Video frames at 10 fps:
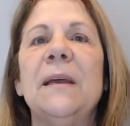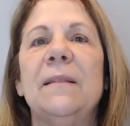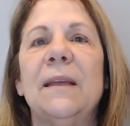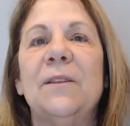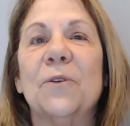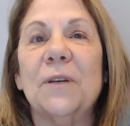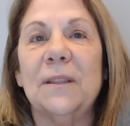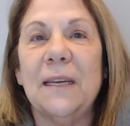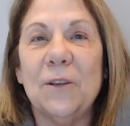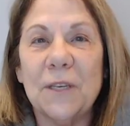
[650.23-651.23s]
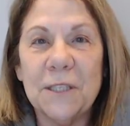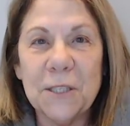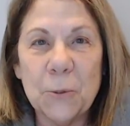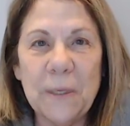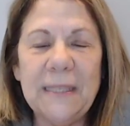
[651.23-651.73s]
that they're going that you can
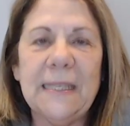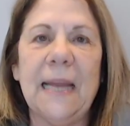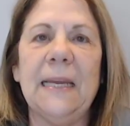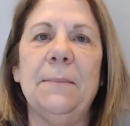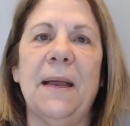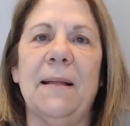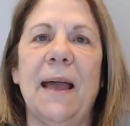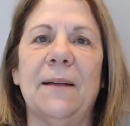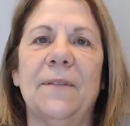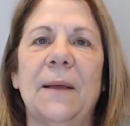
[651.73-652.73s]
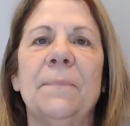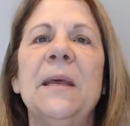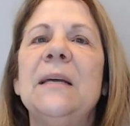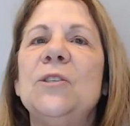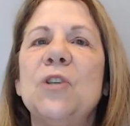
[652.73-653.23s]
squeeze that email out of them.
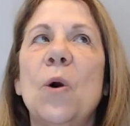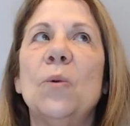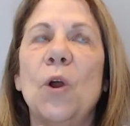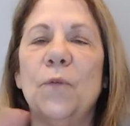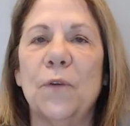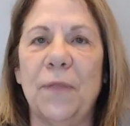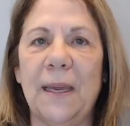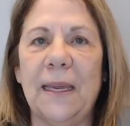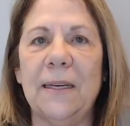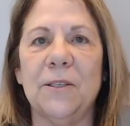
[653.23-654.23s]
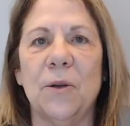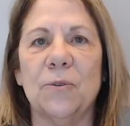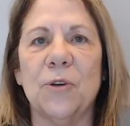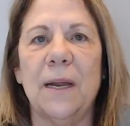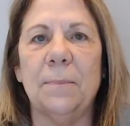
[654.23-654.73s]
Don't overthink it. Don't
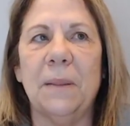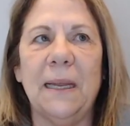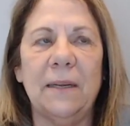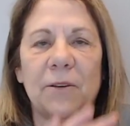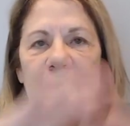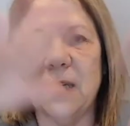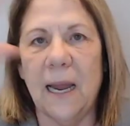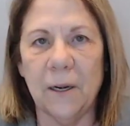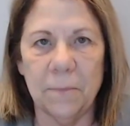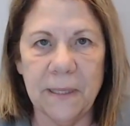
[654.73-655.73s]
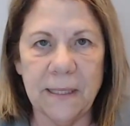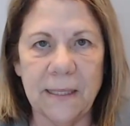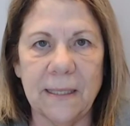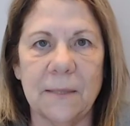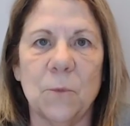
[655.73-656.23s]
try to plan your entire
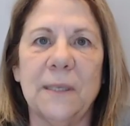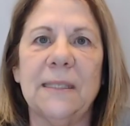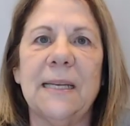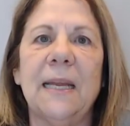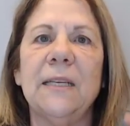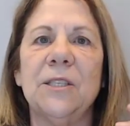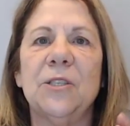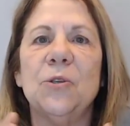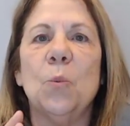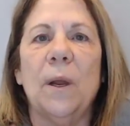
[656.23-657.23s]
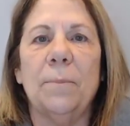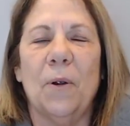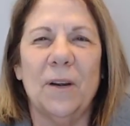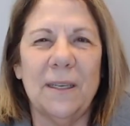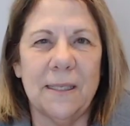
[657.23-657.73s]
business in one setting. Just do one part
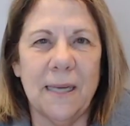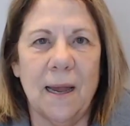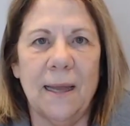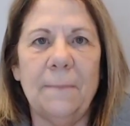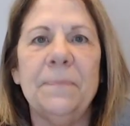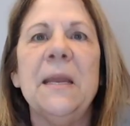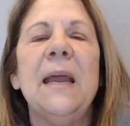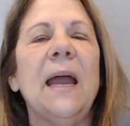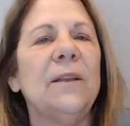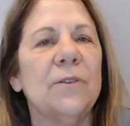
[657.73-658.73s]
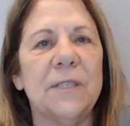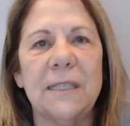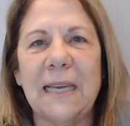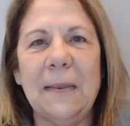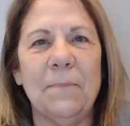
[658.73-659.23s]
part at a time and you'll
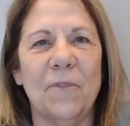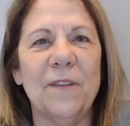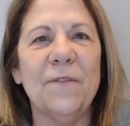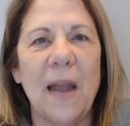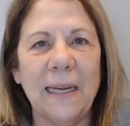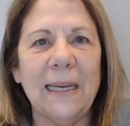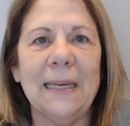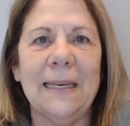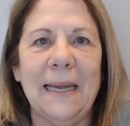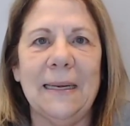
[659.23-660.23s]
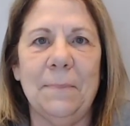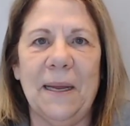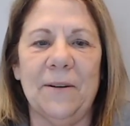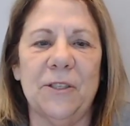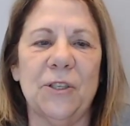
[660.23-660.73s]
just keep refining it and getting
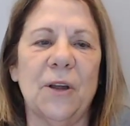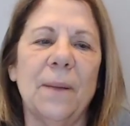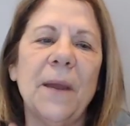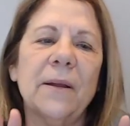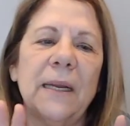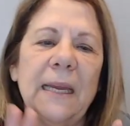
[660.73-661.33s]
better as you go. I'm not going to